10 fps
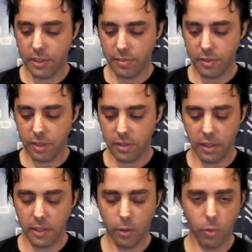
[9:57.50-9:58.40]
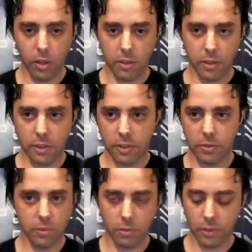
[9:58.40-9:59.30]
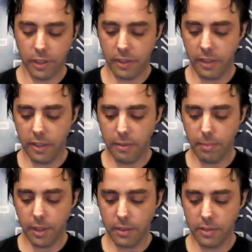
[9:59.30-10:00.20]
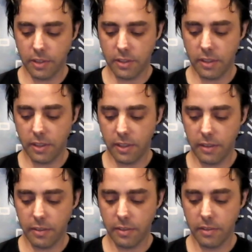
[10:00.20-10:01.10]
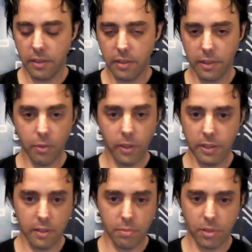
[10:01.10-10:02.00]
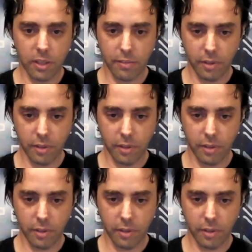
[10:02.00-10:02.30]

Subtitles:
different than any quality issue or any bug that the QA teams like